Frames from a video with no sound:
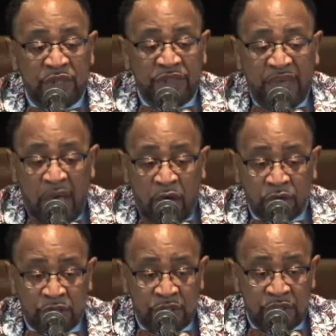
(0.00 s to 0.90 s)
the
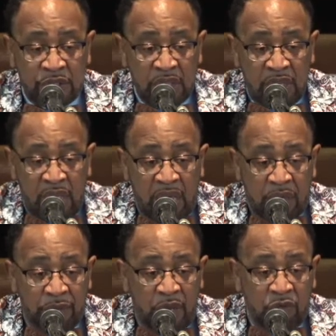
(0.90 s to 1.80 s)
thousands.
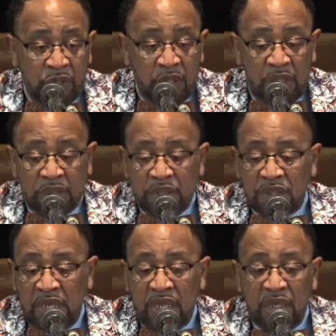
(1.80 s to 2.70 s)
Amen. We
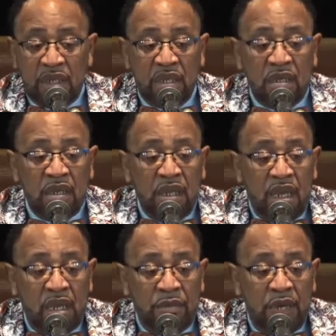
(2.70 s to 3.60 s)
understand.
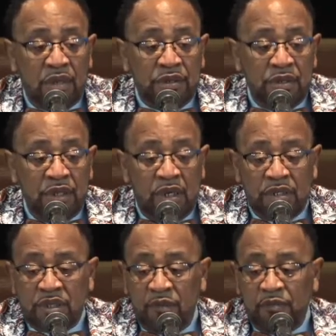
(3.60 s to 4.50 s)
Amen. There
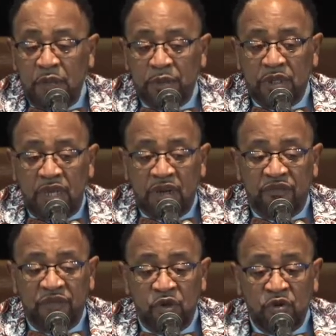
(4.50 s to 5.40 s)
are some people that
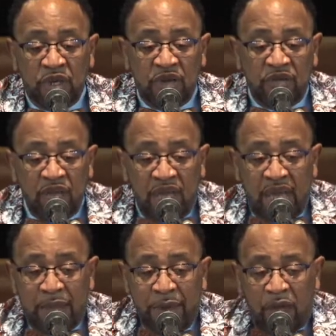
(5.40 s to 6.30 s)
are viewing.
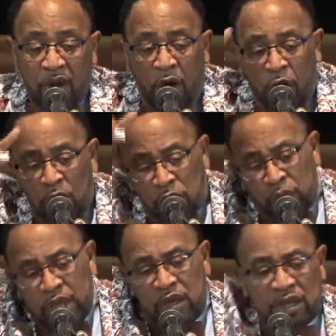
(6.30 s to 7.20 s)
Amen. All the
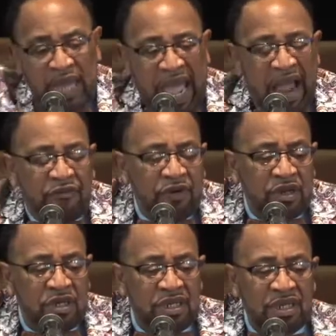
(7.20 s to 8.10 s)
way in
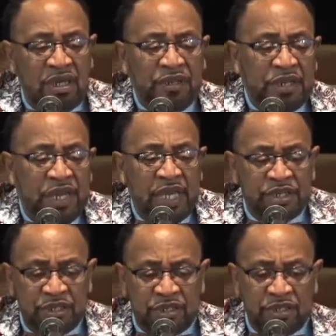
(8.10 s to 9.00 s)
Africa and other
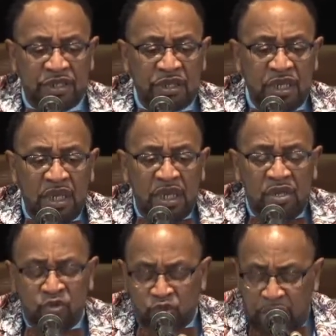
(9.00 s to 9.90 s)
nations,
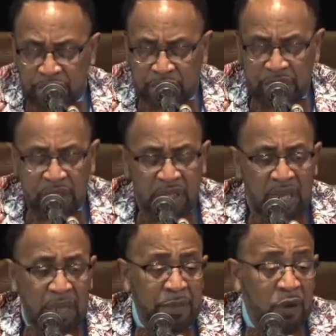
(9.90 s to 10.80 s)
in Russia.
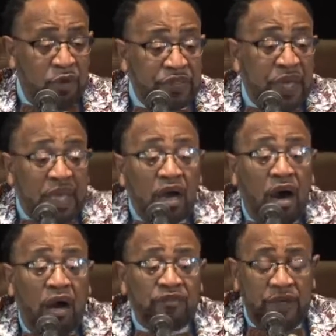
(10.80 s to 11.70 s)
Amen. We thank
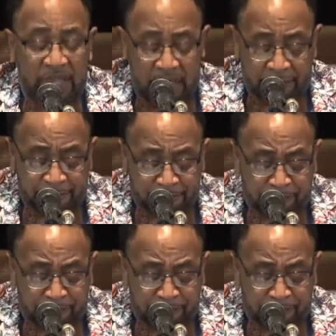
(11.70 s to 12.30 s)
God for that.